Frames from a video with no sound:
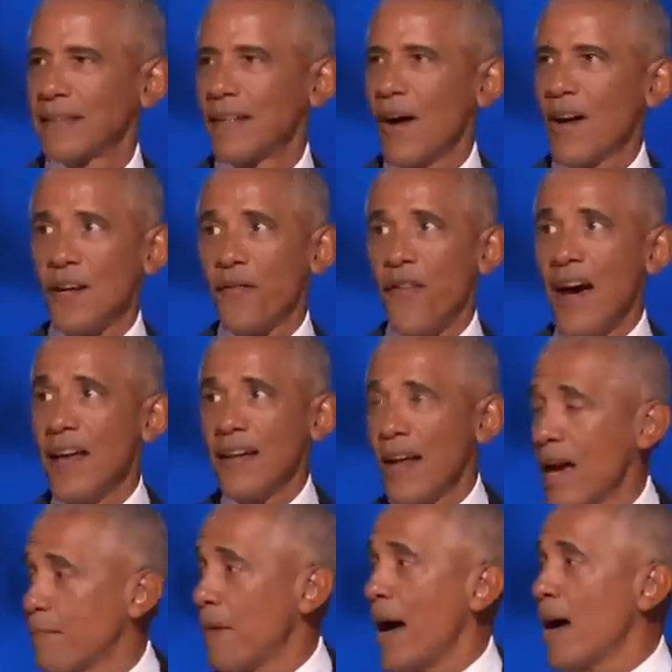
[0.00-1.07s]
are defined
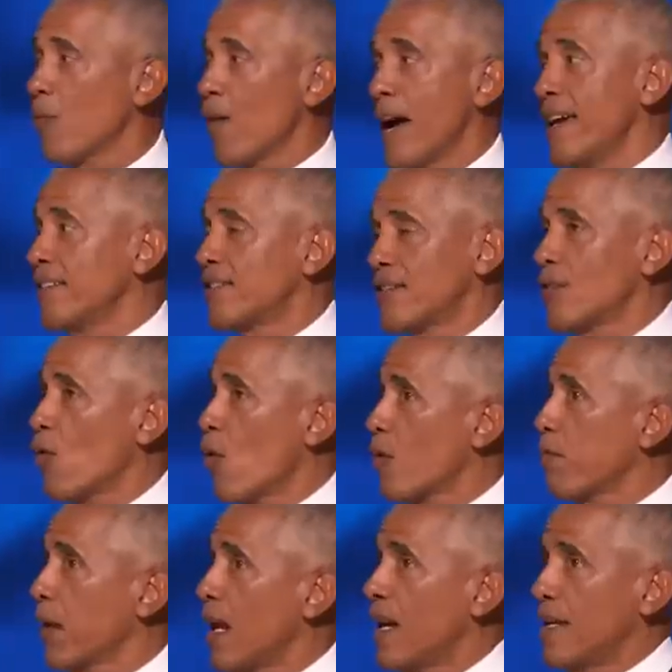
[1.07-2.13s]
not by race or
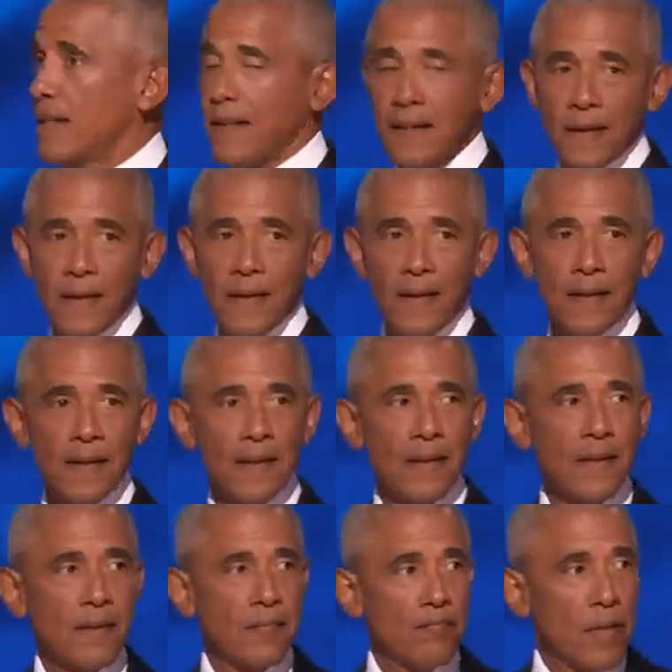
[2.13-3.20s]
blood,
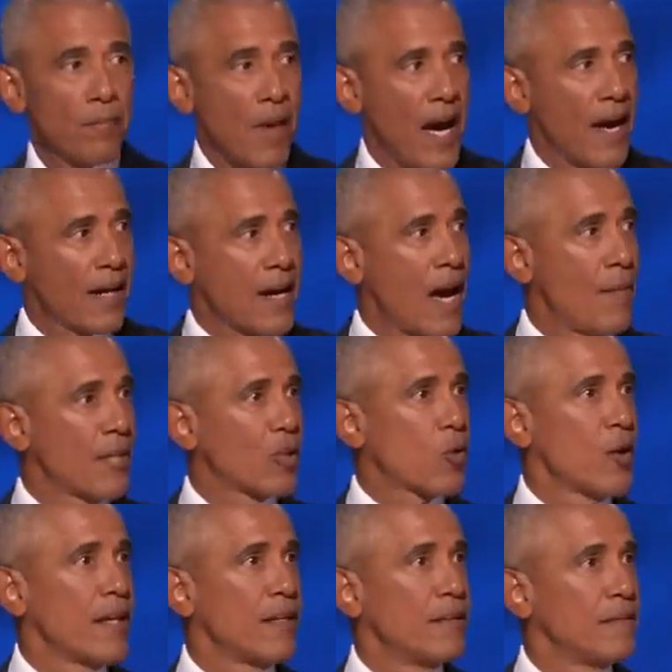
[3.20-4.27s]
but by a common
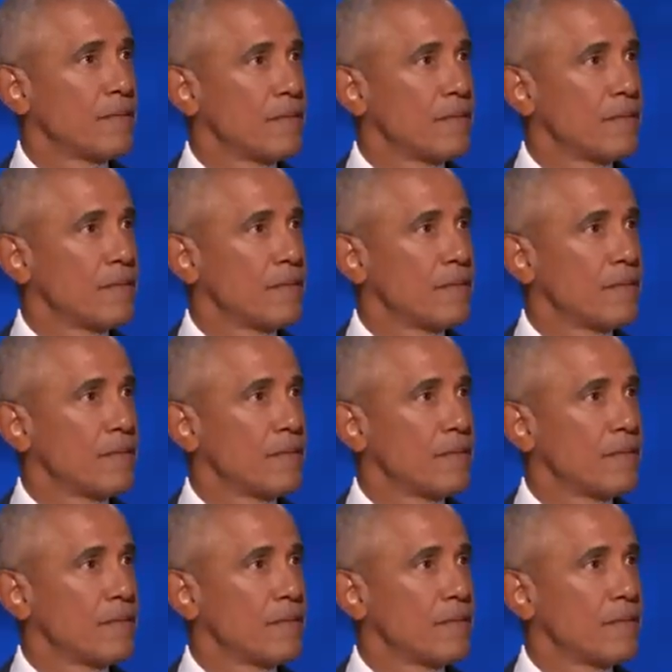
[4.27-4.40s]
creed.